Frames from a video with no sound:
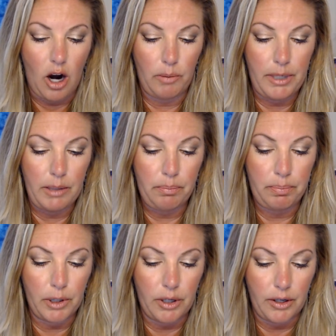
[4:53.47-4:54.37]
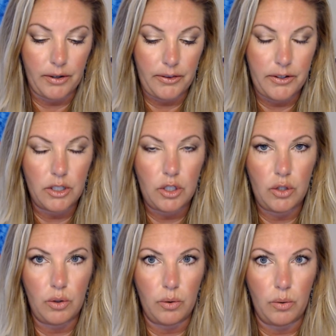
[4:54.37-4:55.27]
being birthed
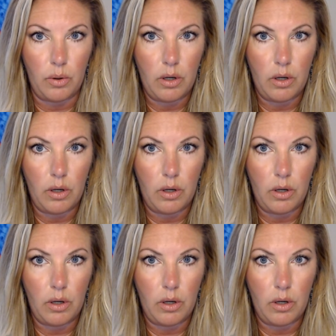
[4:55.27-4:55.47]
to,